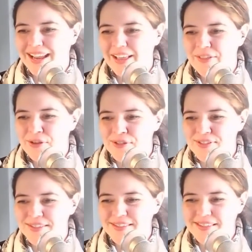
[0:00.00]

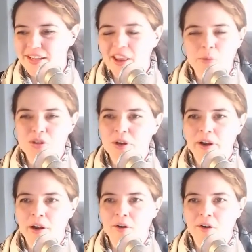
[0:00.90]
There's still, I'm sure,
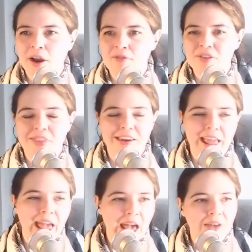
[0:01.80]
aircraft that
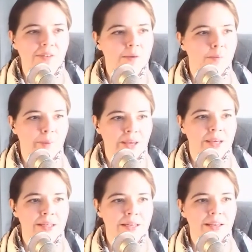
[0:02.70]
haven't
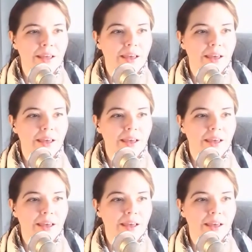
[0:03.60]
been